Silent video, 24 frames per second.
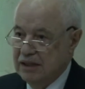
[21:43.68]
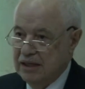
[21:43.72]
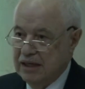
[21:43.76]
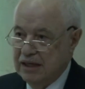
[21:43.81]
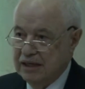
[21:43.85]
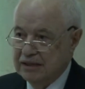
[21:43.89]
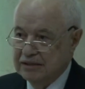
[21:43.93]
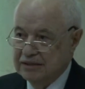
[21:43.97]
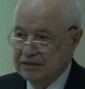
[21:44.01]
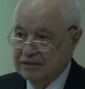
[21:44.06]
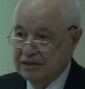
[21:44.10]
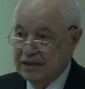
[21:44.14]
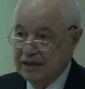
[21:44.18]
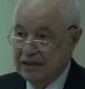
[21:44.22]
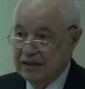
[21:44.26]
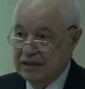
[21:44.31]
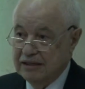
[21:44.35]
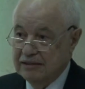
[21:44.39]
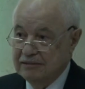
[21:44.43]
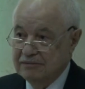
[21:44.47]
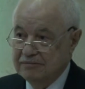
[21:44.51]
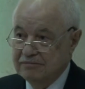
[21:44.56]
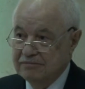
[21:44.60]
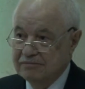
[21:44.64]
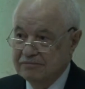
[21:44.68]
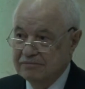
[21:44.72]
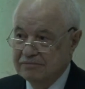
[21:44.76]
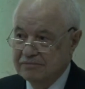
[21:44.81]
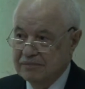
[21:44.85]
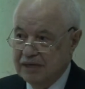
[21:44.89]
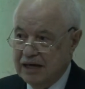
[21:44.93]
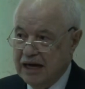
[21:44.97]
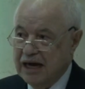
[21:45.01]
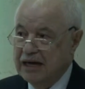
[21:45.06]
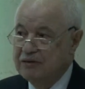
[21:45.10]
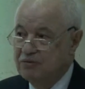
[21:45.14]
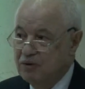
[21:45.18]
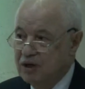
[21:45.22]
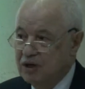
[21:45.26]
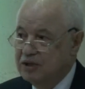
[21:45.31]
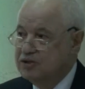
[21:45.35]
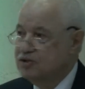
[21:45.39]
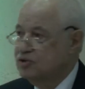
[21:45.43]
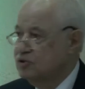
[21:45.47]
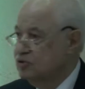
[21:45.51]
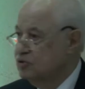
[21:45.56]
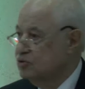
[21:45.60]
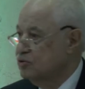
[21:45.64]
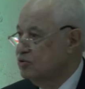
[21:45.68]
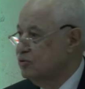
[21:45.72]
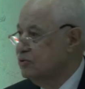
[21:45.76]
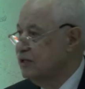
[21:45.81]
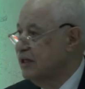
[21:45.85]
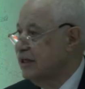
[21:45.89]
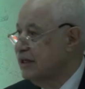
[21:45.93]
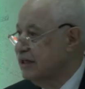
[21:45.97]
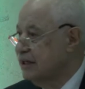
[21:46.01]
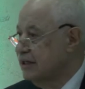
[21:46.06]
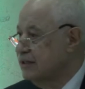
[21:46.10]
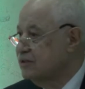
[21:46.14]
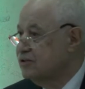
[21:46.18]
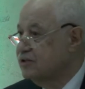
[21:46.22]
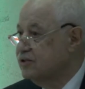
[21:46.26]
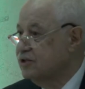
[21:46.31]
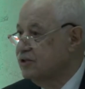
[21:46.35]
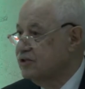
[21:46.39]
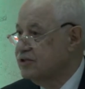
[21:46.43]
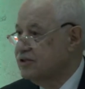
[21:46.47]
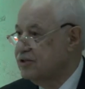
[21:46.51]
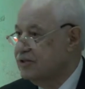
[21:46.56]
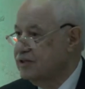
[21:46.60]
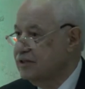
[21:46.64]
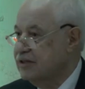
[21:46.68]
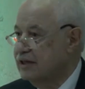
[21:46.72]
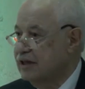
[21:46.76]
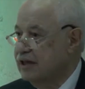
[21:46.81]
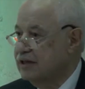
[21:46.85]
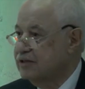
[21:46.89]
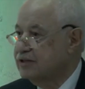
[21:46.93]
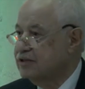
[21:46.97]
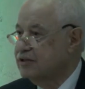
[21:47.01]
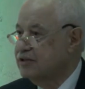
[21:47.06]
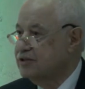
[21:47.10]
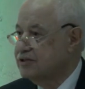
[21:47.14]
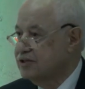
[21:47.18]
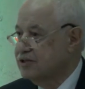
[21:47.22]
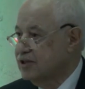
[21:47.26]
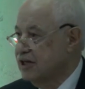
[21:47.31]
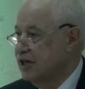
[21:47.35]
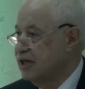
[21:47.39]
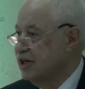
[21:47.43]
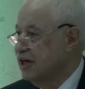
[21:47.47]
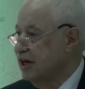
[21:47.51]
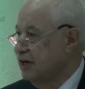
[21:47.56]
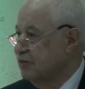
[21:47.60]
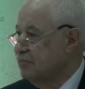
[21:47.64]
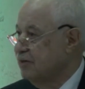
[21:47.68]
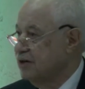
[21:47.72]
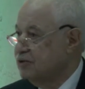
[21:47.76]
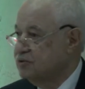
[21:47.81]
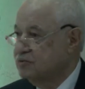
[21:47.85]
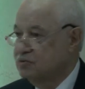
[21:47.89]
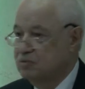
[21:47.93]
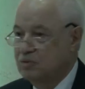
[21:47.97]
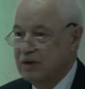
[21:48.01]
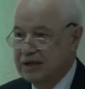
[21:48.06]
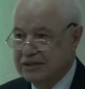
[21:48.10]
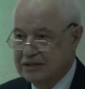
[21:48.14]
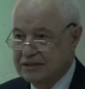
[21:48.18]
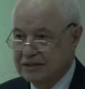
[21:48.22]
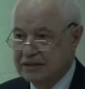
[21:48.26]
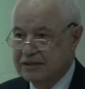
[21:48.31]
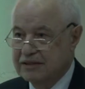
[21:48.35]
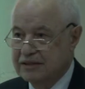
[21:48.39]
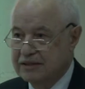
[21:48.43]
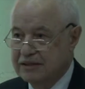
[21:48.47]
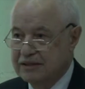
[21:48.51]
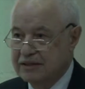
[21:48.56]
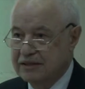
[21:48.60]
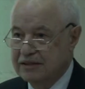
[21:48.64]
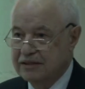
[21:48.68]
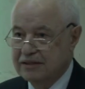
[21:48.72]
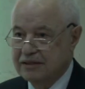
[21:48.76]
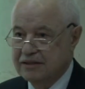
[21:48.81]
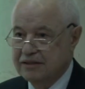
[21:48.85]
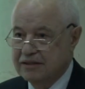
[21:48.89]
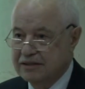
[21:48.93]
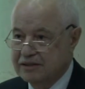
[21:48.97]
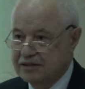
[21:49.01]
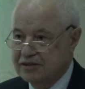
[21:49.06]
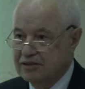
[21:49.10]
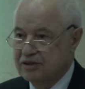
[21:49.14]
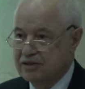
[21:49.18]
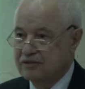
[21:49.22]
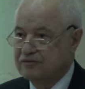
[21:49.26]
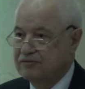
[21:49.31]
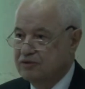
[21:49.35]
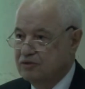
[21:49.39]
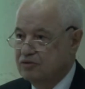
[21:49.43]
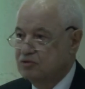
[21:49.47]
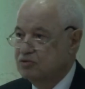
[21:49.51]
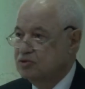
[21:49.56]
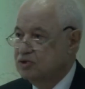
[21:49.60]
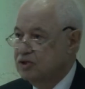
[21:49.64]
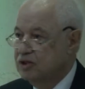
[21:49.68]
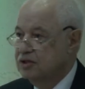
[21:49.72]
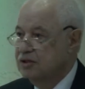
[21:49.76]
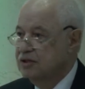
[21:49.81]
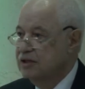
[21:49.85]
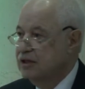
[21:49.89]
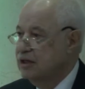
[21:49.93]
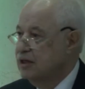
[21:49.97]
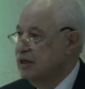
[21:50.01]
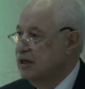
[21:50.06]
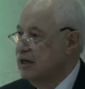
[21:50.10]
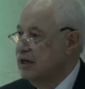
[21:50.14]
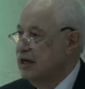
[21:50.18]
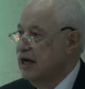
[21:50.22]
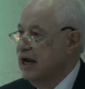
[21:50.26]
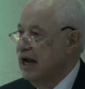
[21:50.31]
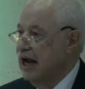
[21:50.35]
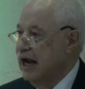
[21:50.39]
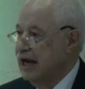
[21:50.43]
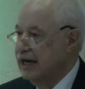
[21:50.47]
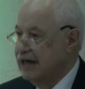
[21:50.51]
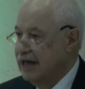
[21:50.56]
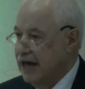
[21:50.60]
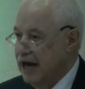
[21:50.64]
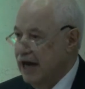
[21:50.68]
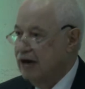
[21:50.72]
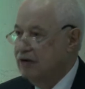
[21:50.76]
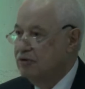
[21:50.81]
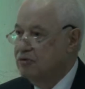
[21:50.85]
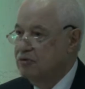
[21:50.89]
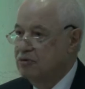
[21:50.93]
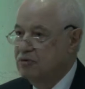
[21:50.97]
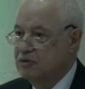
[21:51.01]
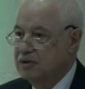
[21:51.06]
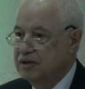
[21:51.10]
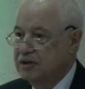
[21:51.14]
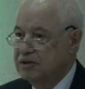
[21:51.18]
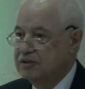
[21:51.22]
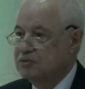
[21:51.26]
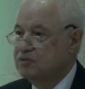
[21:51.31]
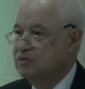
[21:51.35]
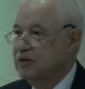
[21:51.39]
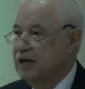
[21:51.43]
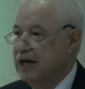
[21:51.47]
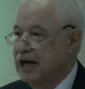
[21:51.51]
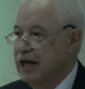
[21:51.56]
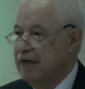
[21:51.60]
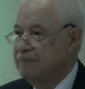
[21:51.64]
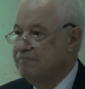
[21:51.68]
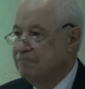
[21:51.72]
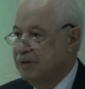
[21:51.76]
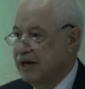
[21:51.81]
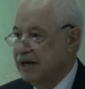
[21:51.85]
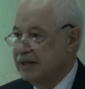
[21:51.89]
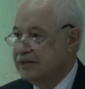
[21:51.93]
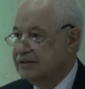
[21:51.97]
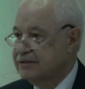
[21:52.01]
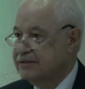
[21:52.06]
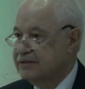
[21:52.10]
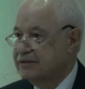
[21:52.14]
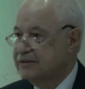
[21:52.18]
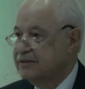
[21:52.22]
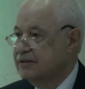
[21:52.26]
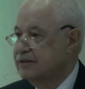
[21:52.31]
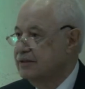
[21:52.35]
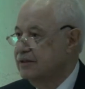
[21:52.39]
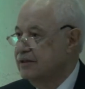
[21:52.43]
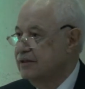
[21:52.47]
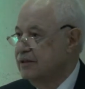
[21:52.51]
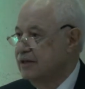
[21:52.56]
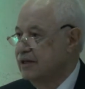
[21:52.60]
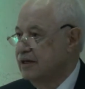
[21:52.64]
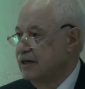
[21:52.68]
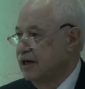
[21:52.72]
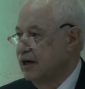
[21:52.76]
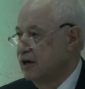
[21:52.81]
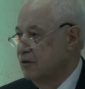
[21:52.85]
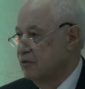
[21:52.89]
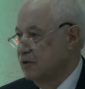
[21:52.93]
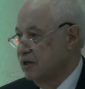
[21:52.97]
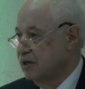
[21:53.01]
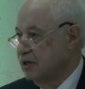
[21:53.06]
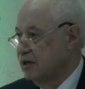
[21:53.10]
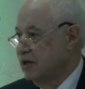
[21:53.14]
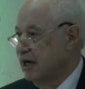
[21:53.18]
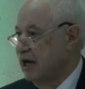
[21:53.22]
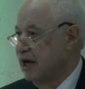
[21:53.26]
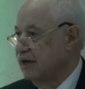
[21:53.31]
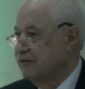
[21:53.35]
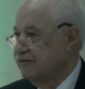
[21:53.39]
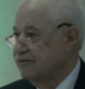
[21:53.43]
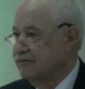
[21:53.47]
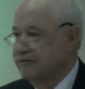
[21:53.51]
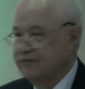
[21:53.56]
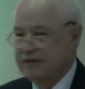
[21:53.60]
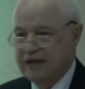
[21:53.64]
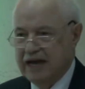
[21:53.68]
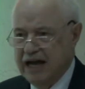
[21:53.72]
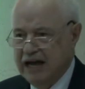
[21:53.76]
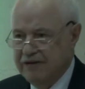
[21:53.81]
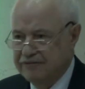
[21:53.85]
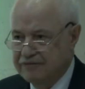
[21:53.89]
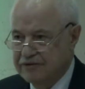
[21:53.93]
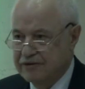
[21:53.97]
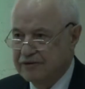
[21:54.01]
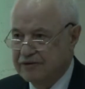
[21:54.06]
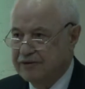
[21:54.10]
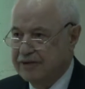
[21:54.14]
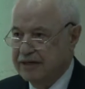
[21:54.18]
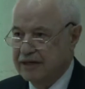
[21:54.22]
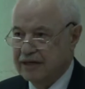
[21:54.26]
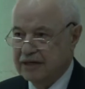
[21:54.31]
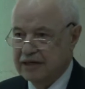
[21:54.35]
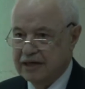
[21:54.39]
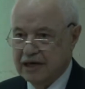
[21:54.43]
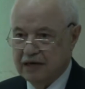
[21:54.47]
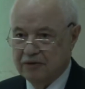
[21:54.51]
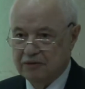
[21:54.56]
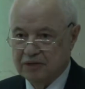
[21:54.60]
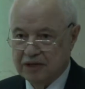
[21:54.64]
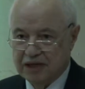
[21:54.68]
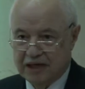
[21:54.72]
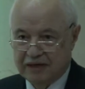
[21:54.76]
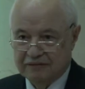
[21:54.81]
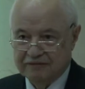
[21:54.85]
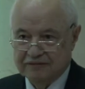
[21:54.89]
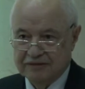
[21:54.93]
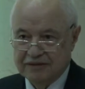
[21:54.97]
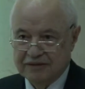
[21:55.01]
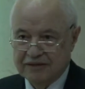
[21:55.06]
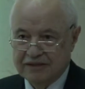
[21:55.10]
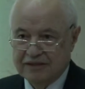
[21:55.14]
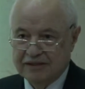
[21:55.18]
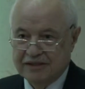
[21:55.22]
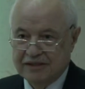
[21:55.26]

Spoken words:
And I want you to take interest and concern about what this revolution and how it will impact our life, everything in our life.